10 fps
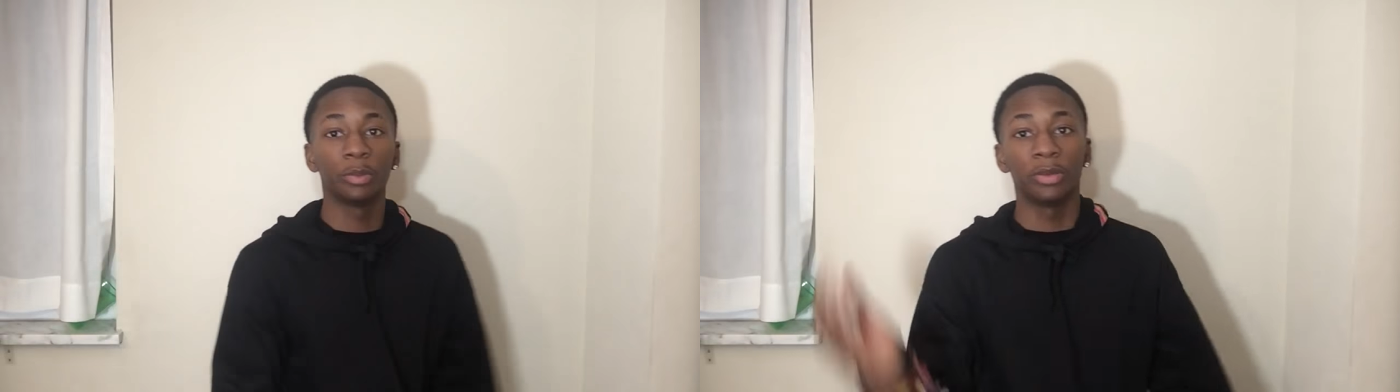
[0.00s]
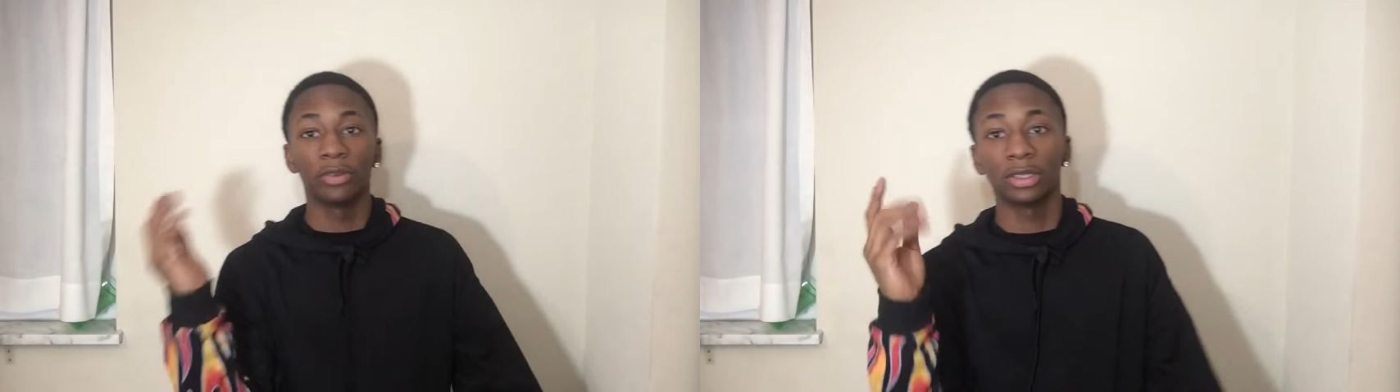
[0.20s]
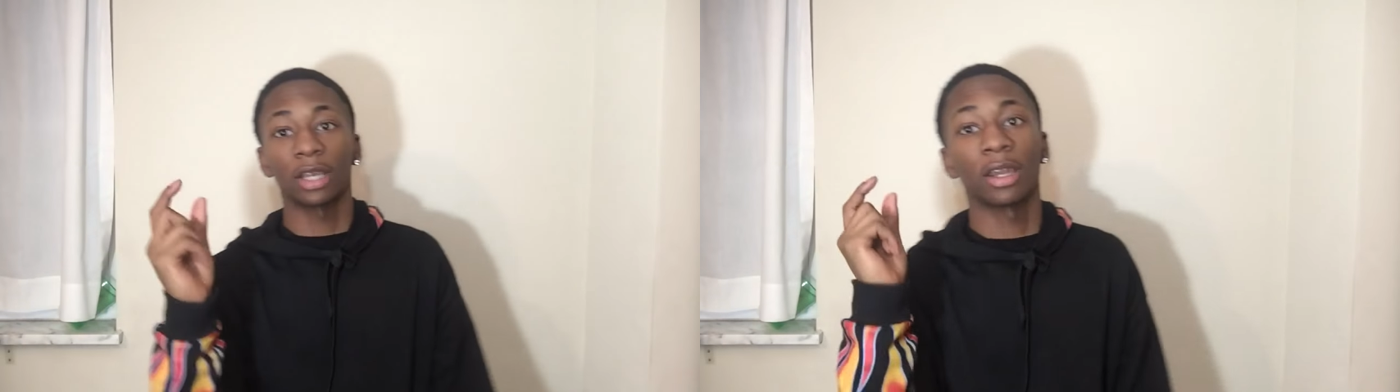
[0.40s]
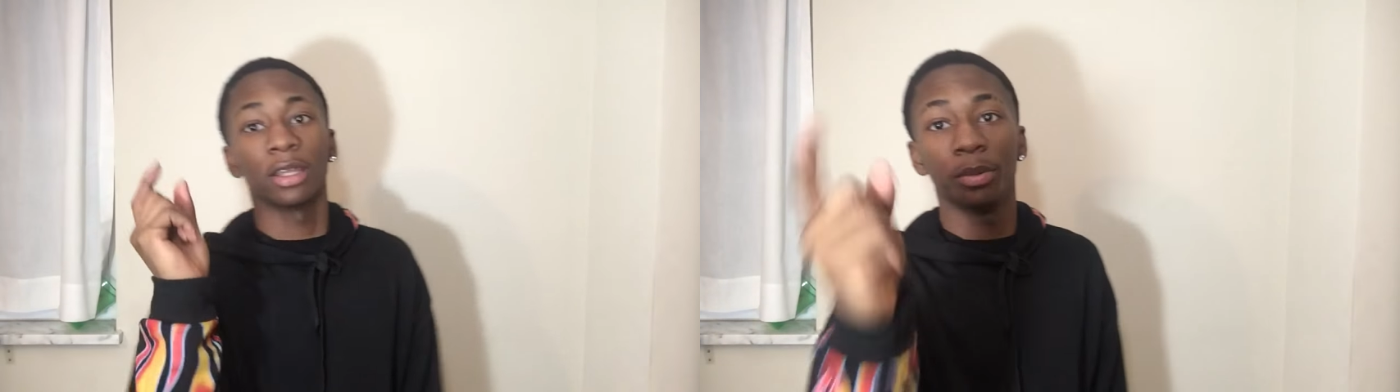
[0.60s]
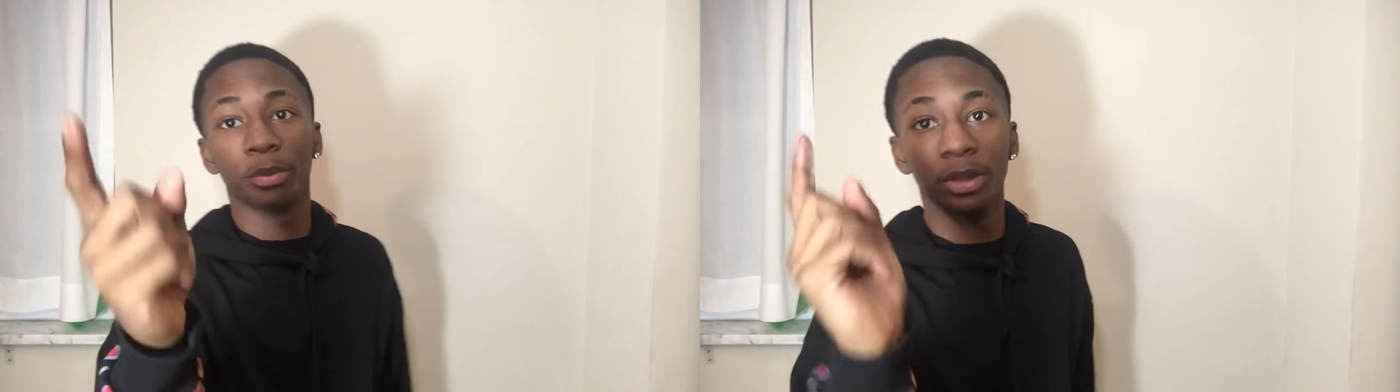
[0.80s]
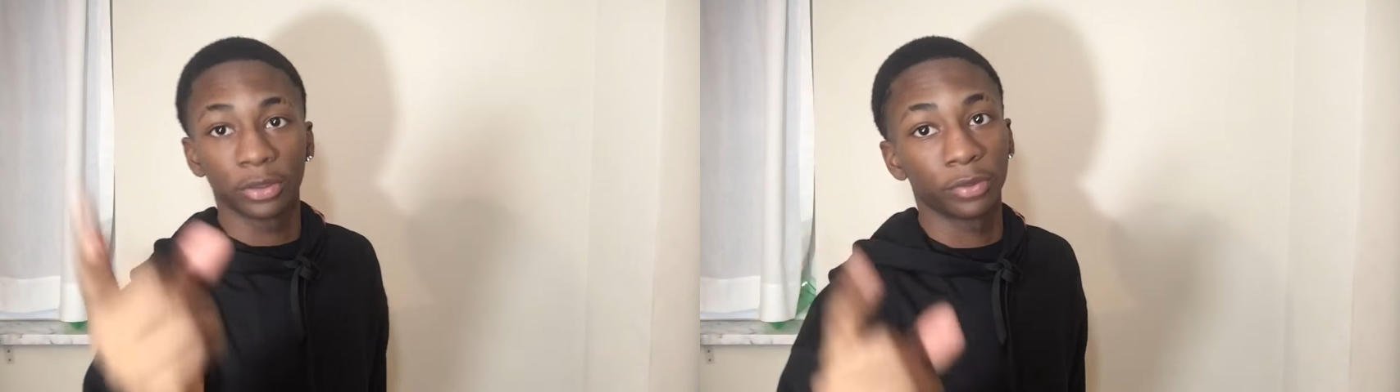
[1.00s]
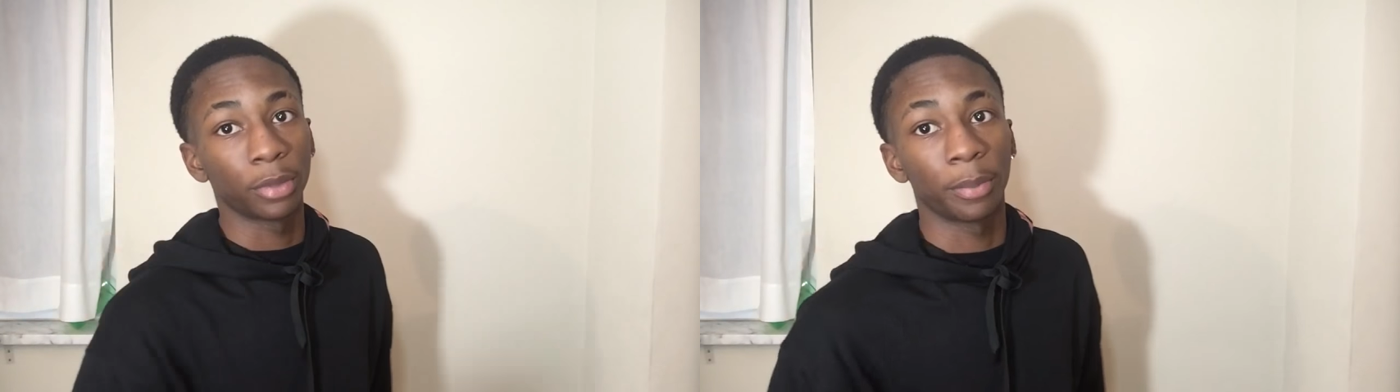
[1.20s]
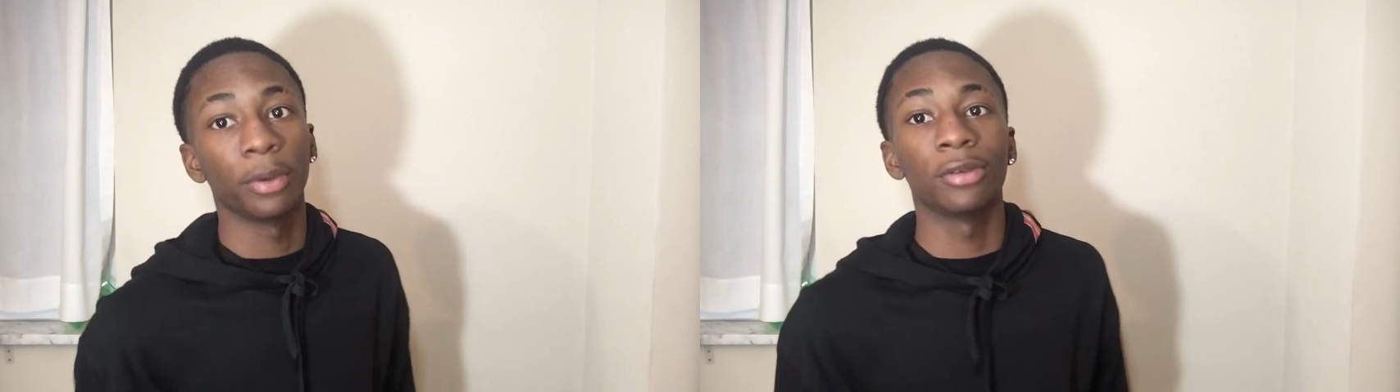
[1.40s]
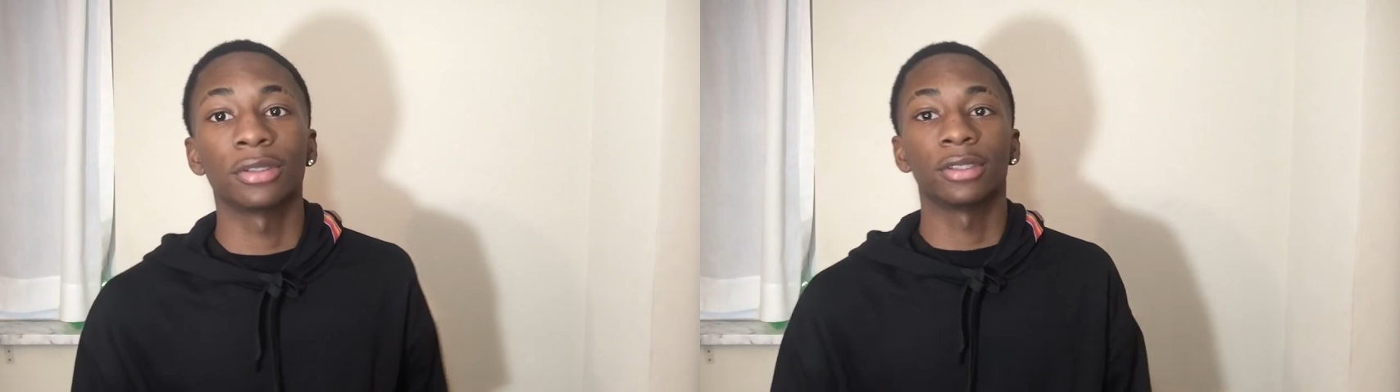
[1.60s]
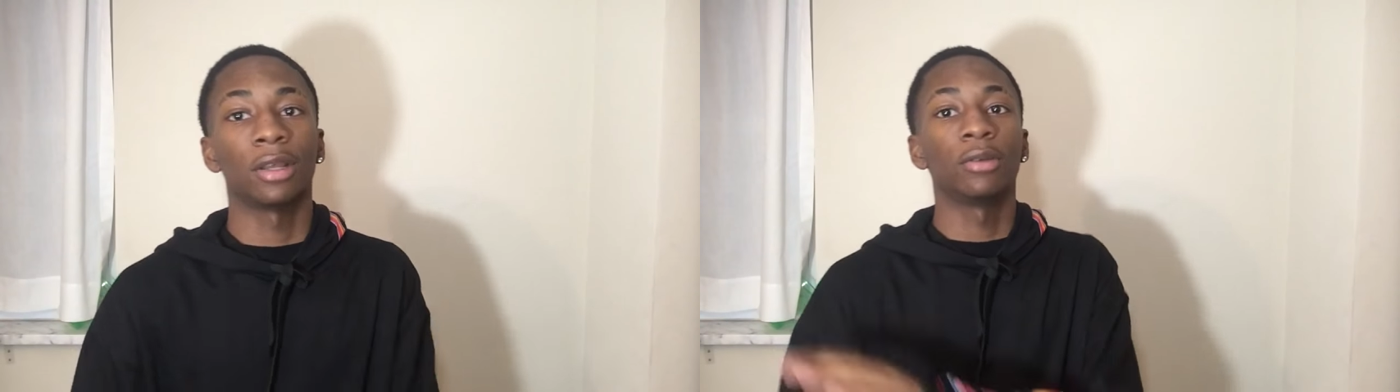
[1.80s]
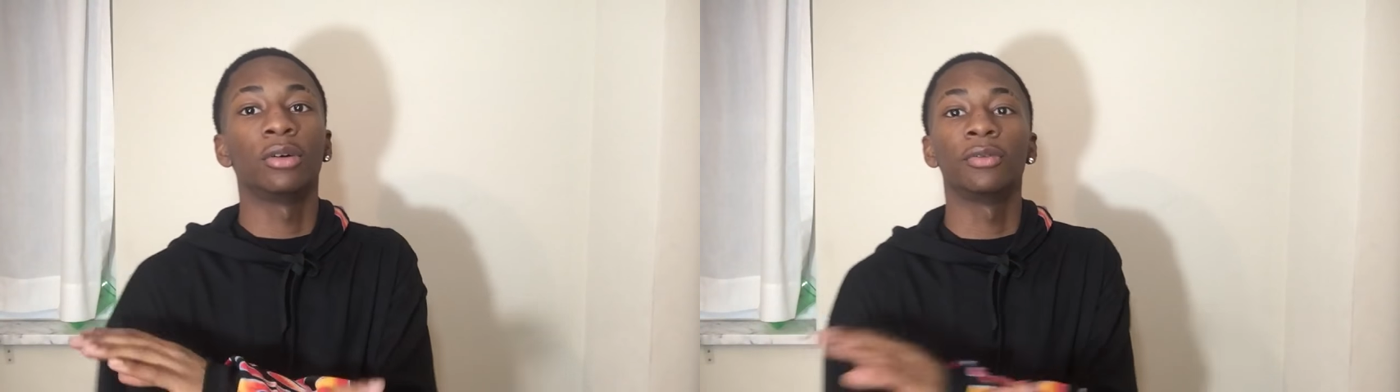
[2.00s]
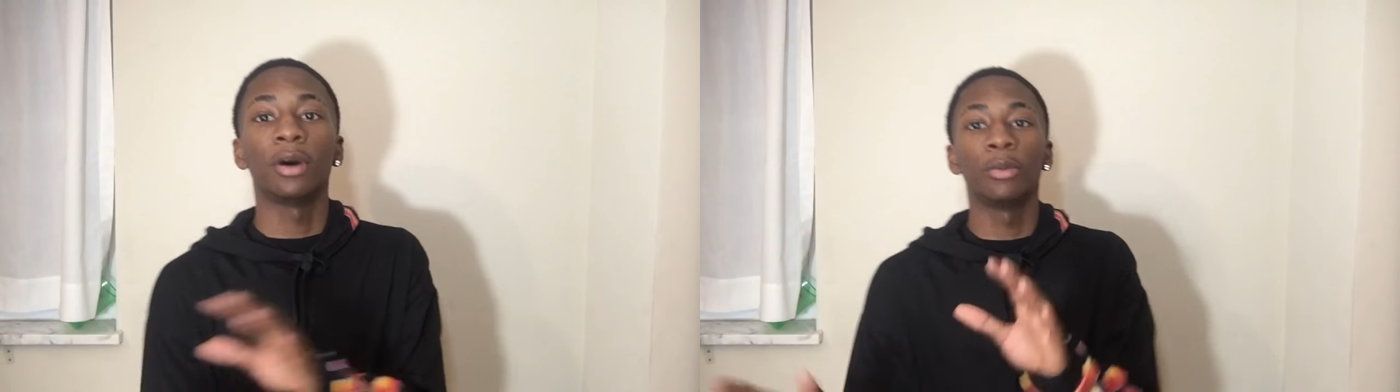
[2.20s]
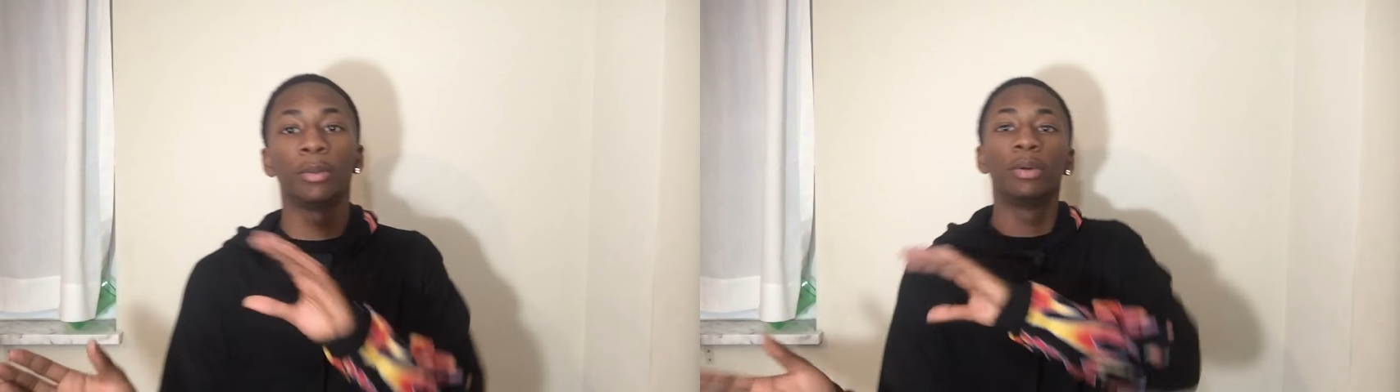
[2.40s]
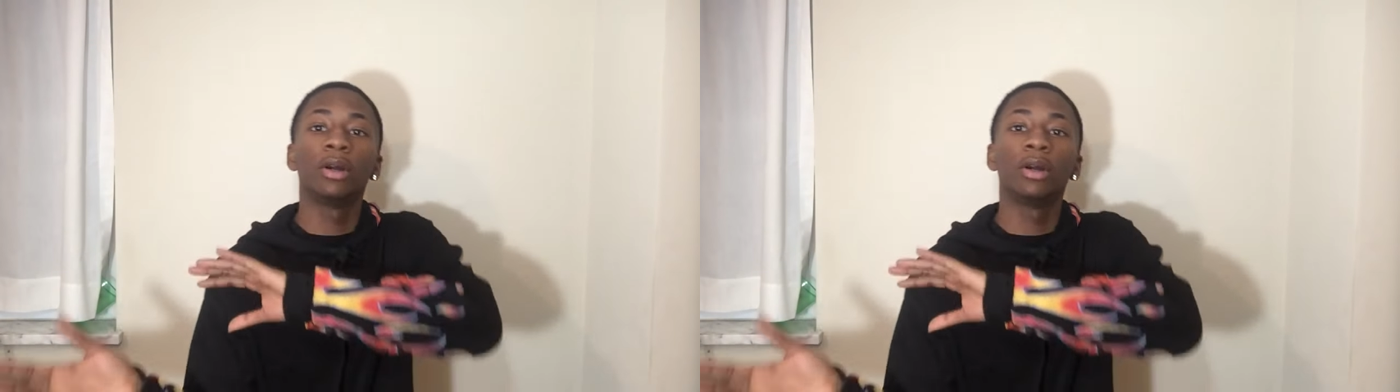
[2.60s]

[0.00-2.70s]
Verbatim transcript: but first I gotta get permission from my parents because I don't know if I'm gonna